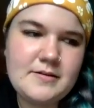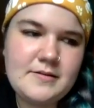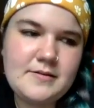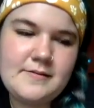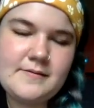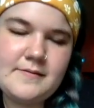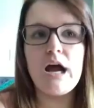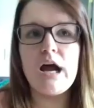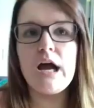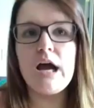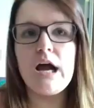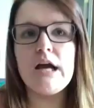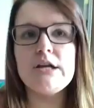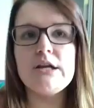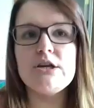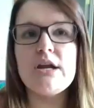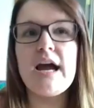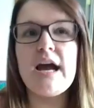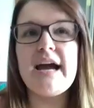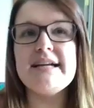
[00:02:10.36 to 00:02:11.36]
Um,
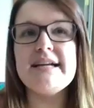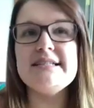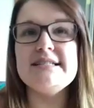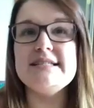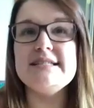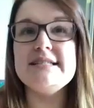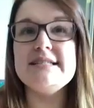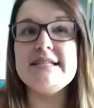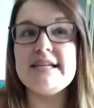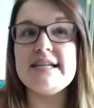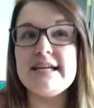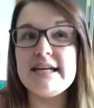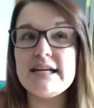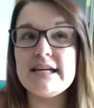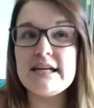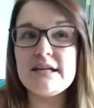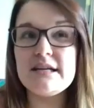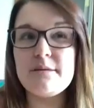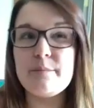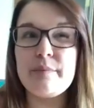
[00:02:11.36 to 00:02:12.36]
I
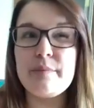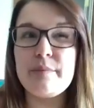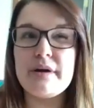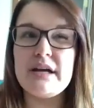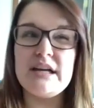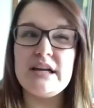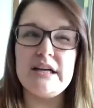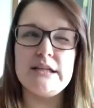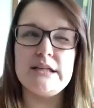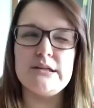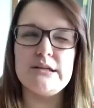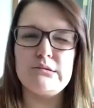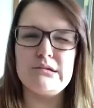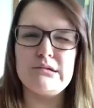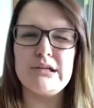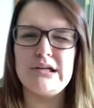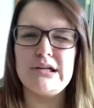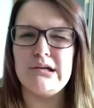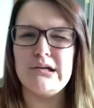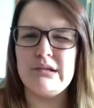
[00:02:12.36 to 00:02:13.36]
did, but it didn't really go
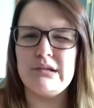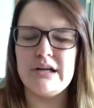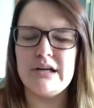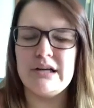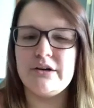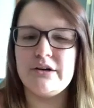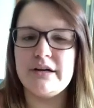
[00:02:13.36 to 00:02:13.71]
that great.